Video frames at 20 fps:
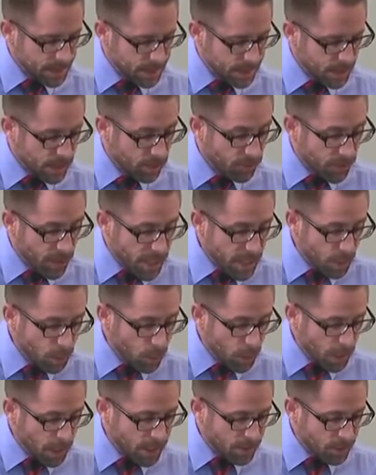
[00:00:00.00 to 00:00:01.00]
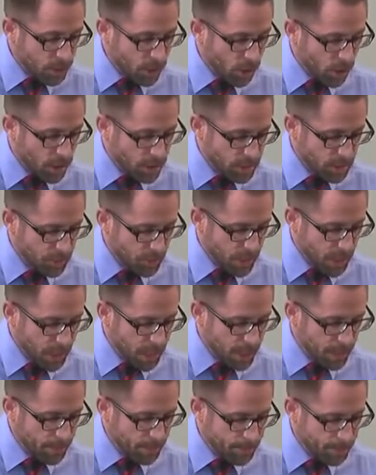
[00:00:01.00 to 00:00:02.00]
"Now if anyone has caused
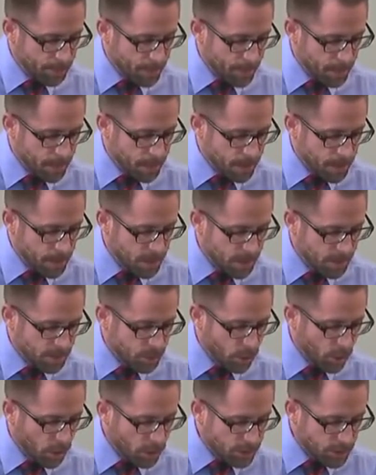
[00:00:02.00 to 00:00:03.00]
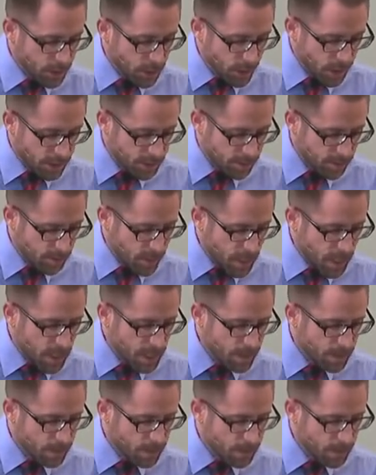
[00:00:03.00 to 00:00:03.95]
pain, he has caused it not to me,